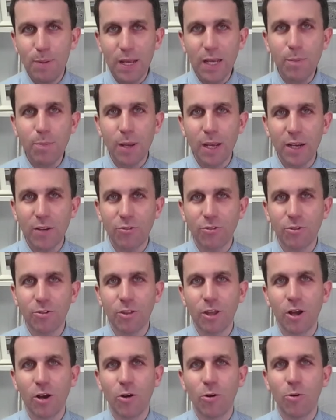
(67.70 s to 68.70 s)
Big picture
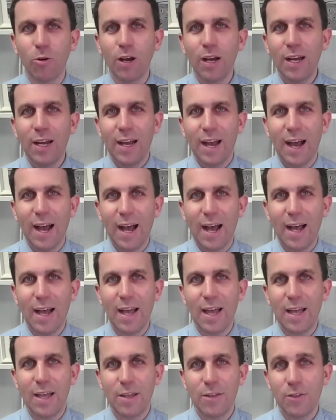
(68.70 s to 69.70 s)
though,
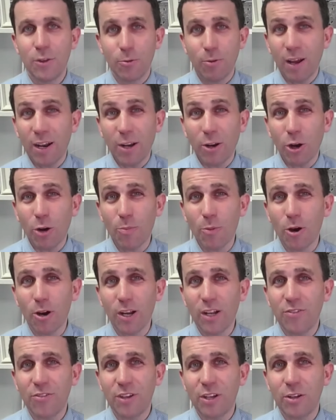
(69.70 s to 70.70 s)
the credit card
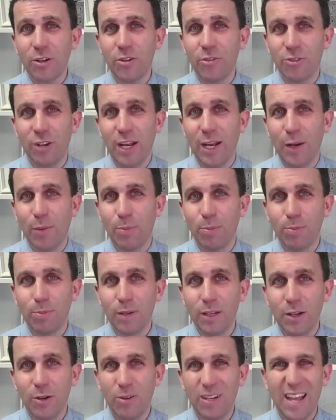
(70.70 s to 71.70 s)
market's in good shape.
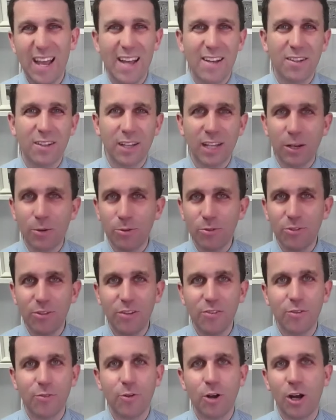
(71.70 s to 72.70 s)
You know, yeah,
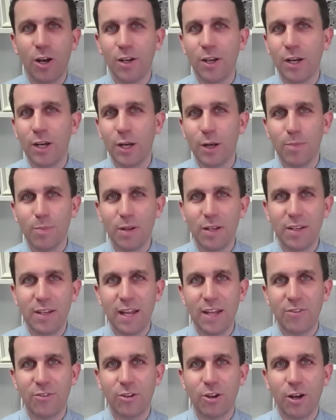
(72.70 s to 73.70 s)
delinquencies have gone up and
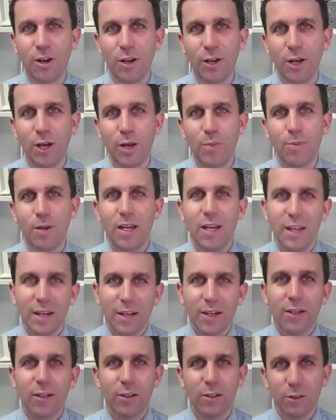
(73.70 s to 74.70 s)
debt's gone up.
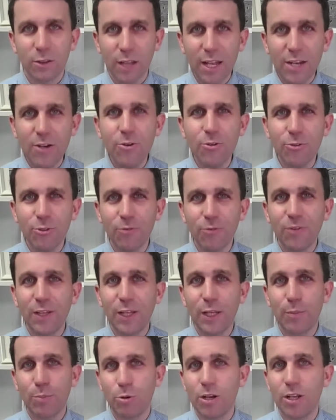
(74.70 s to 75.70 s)
Lenders are
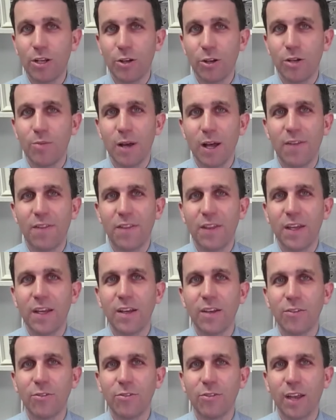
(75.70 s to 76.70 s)
feeling pretty good about
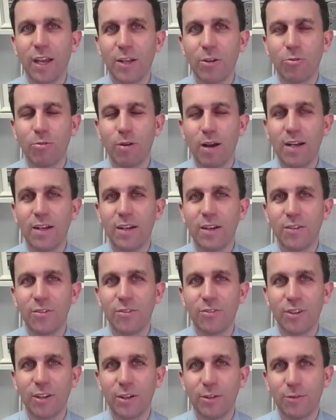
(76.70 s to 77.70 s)
things and credit
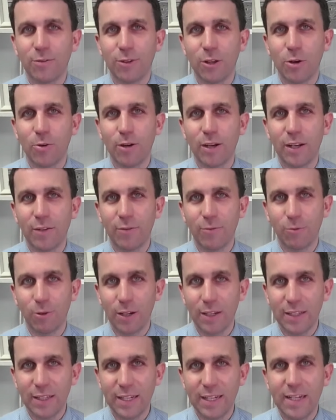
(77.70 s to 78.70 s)
is still flowing
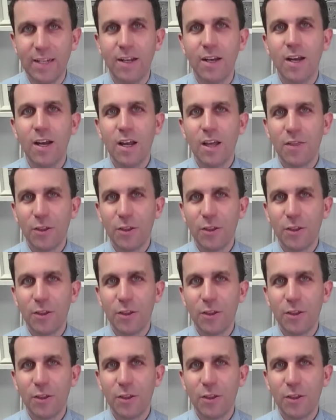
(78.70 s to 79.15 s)
freely.